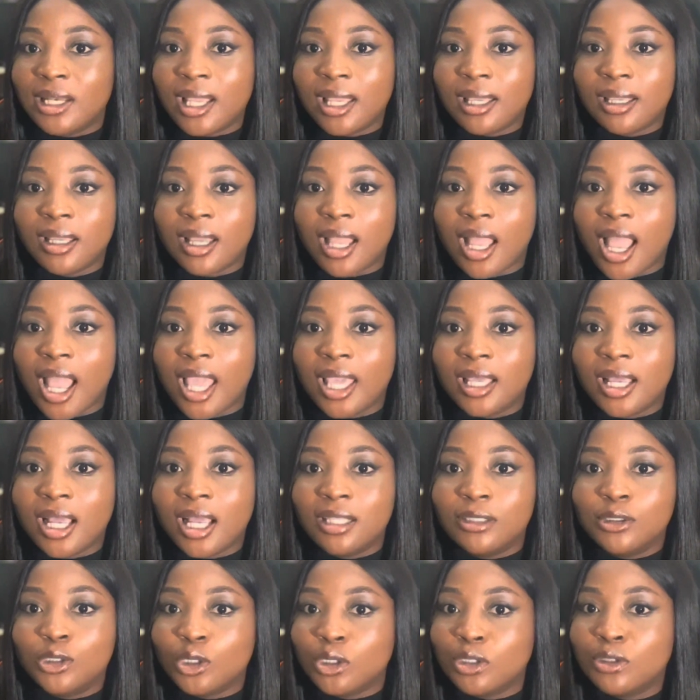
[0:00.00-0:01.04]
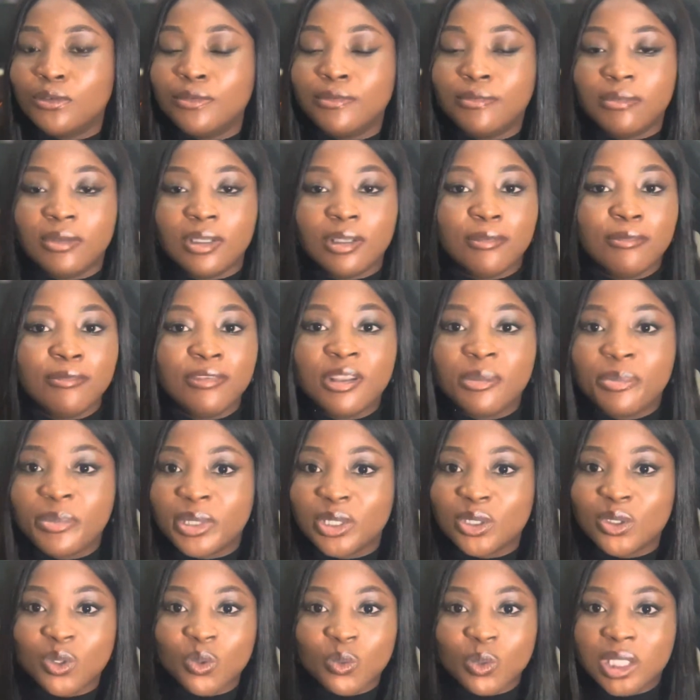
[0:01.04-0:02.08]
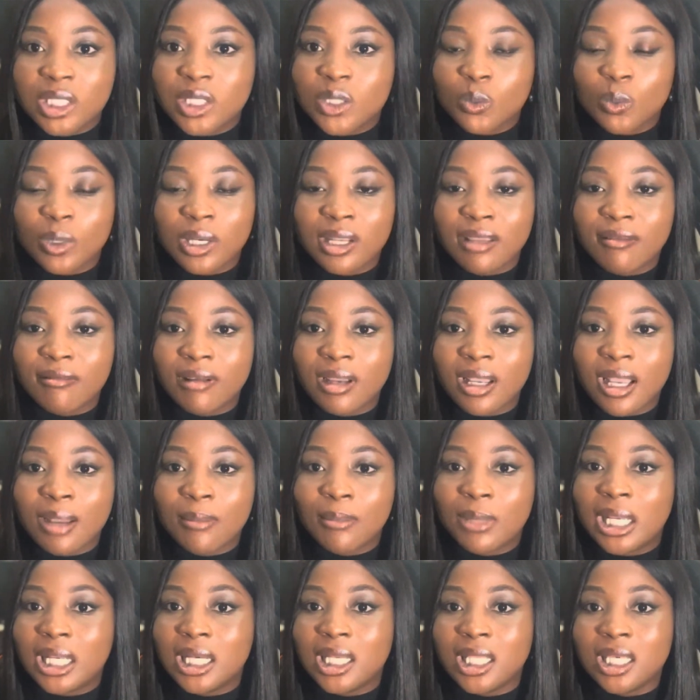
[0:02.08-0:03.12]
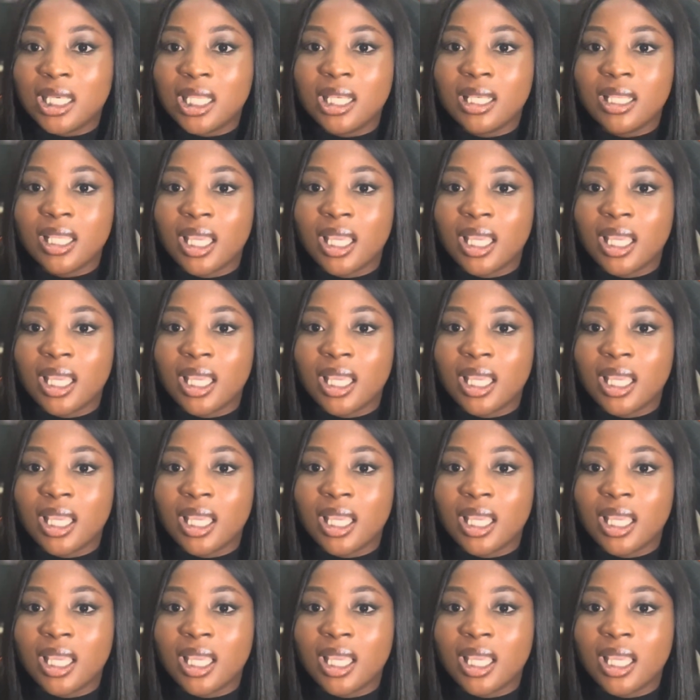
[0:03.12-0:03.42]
Like, I can't just flip a switch whenever I'm cleaning.